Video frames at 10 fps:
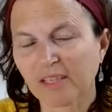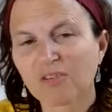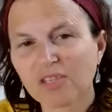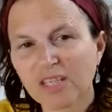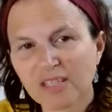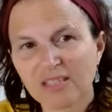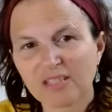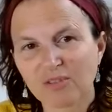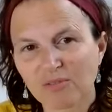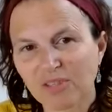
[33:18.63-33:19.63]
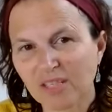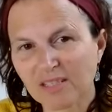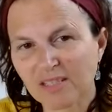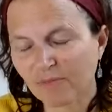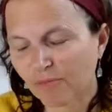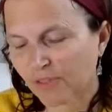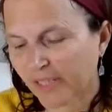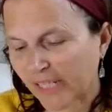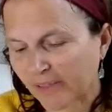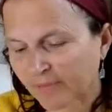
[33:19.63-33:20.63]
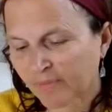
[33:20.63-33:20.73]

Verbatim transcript: you need to do things differently,